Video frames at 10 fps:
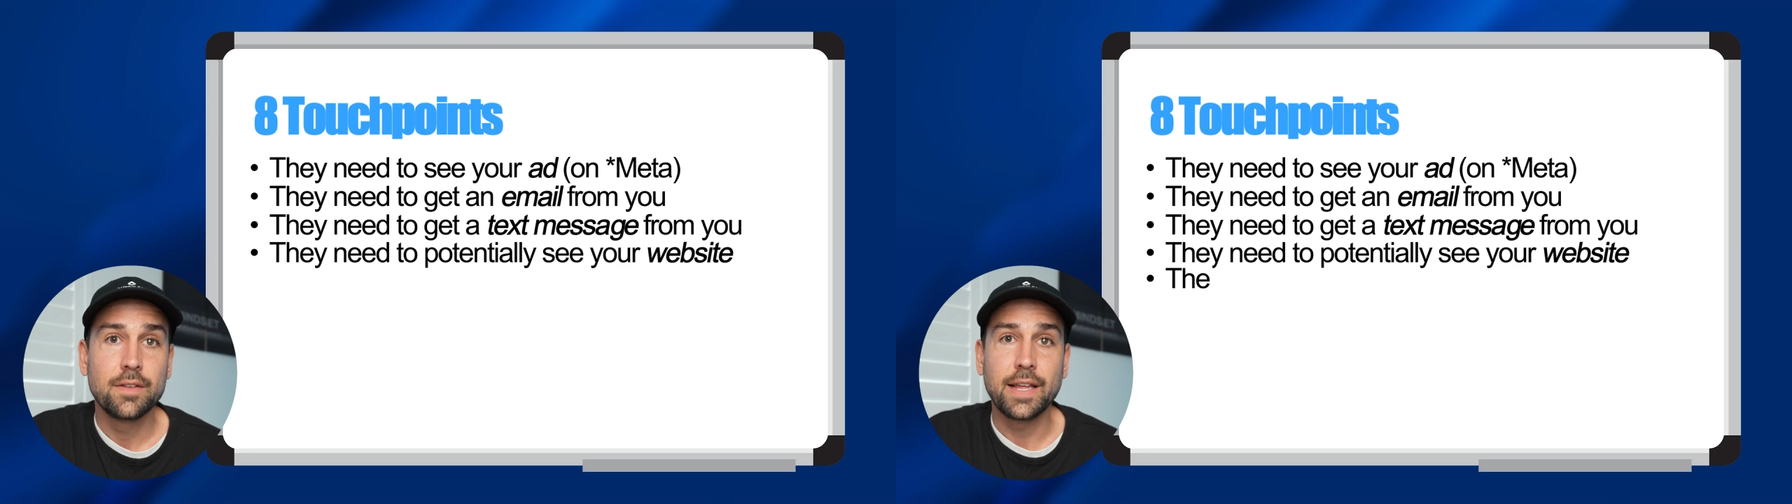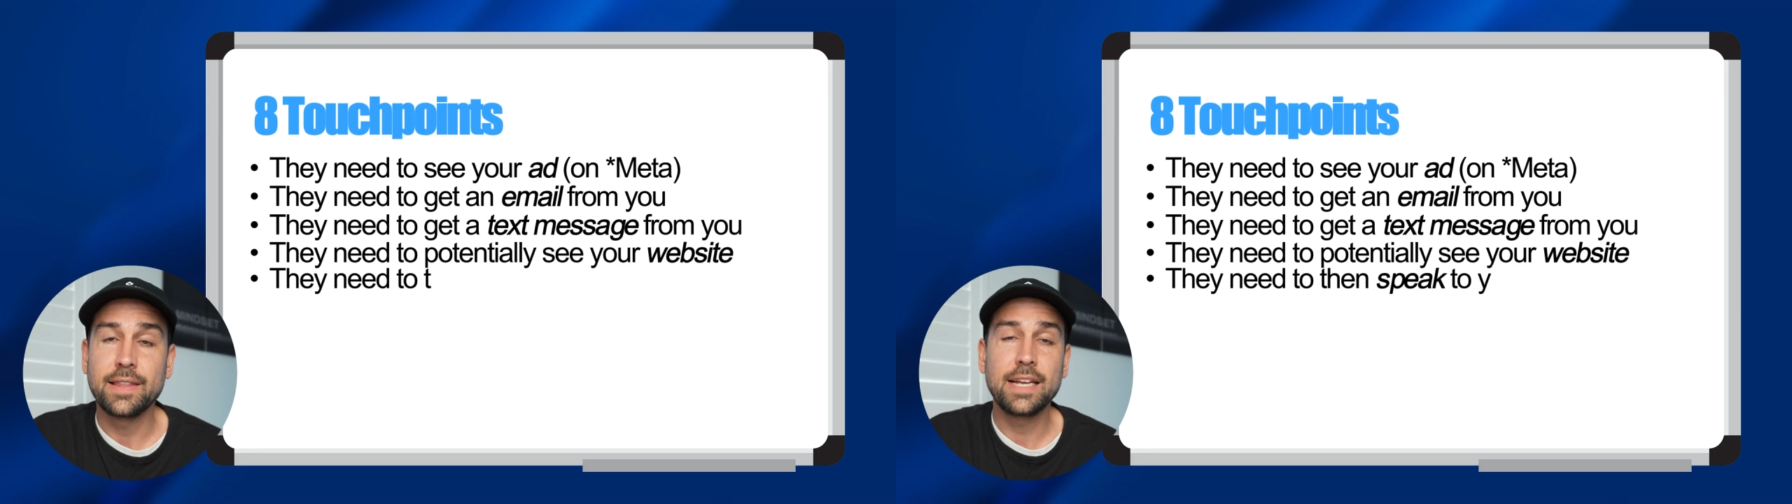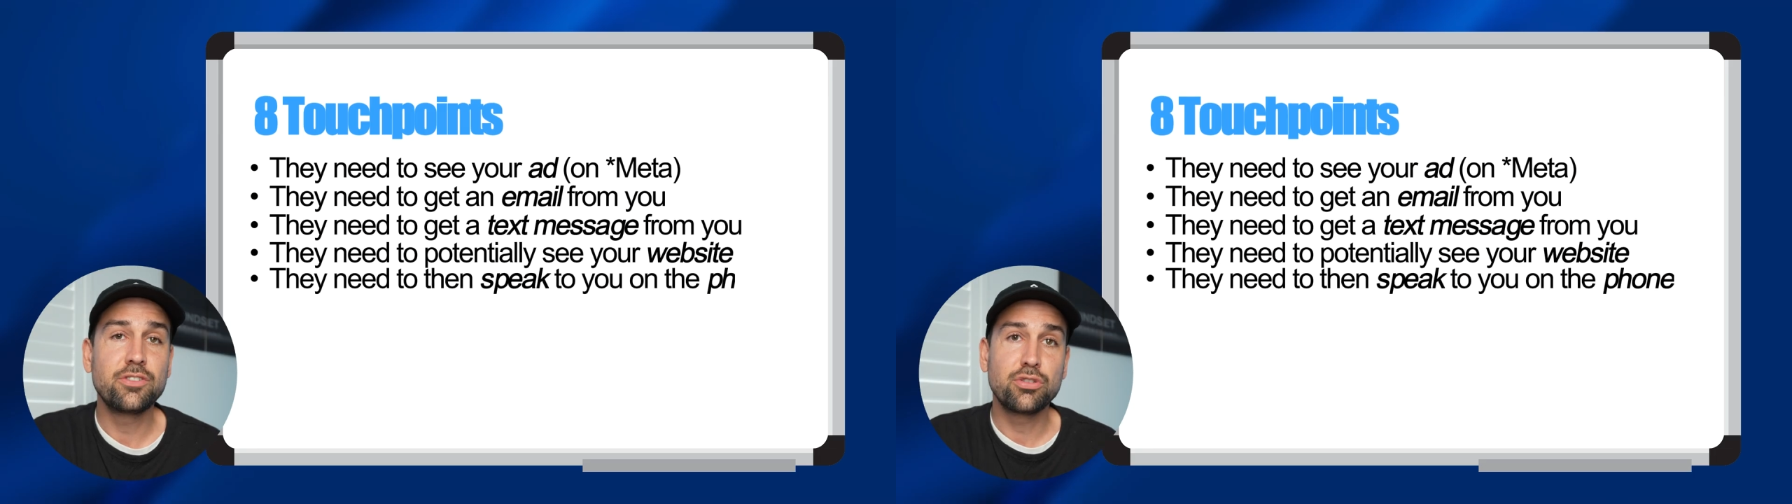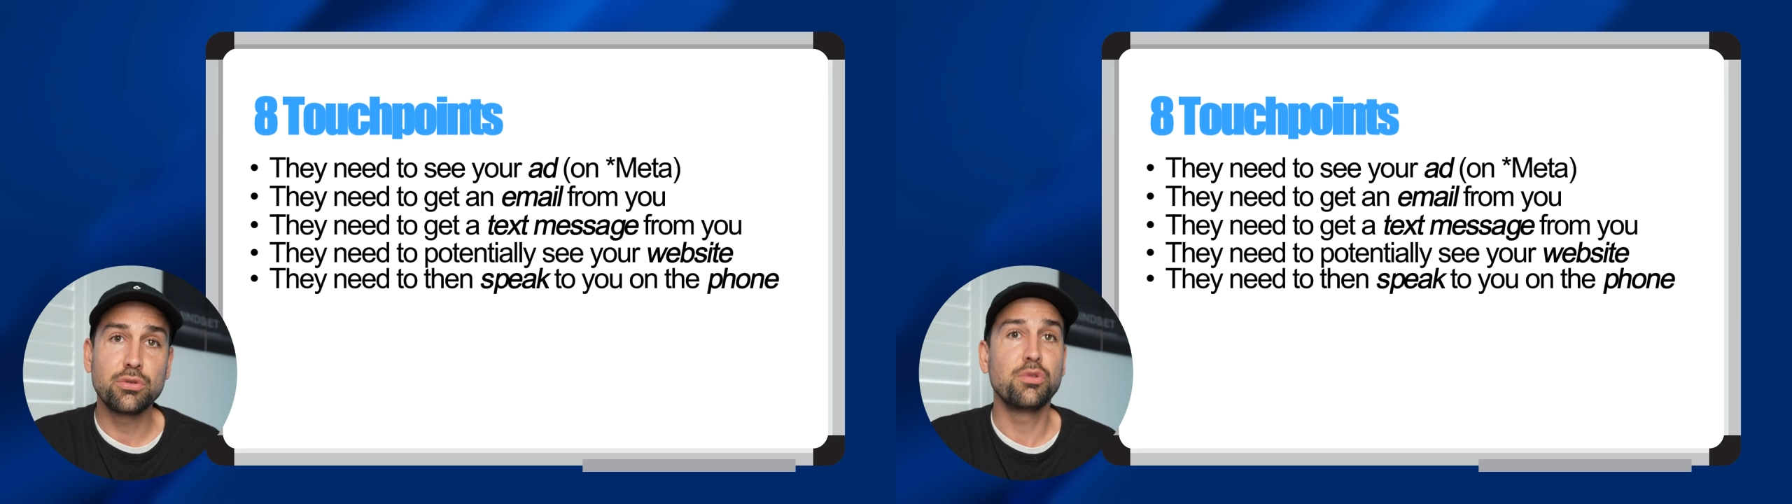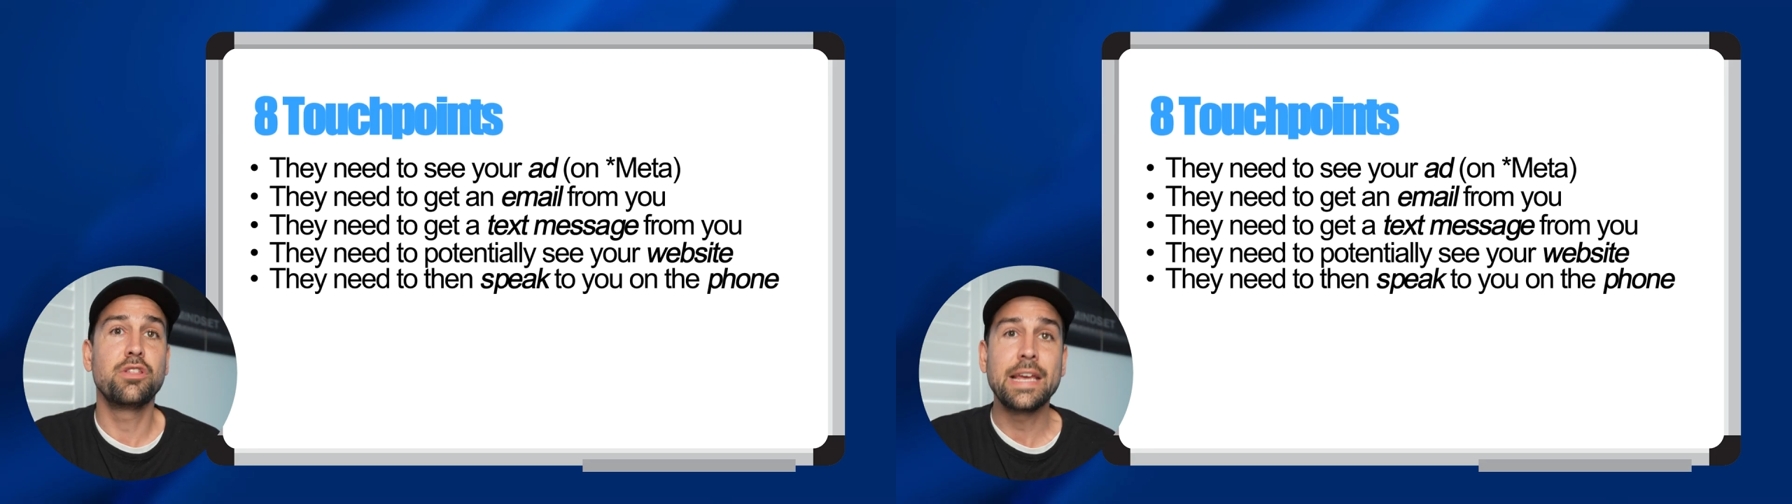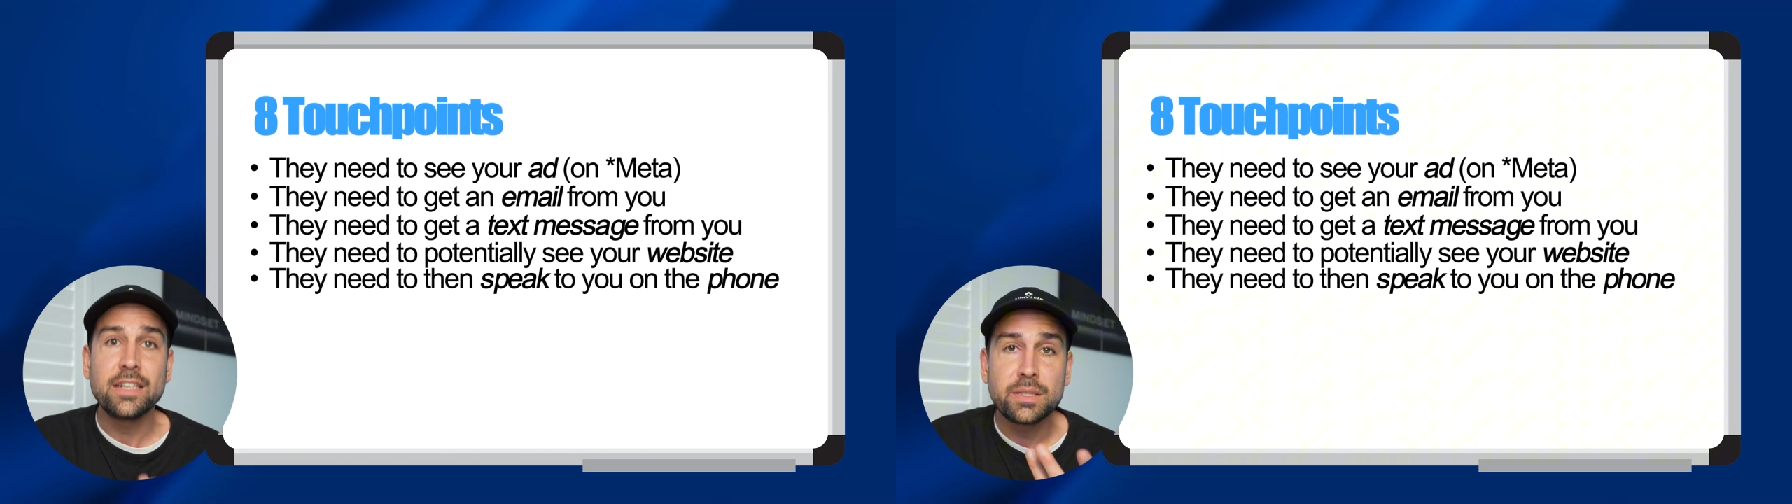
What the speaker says: They need to then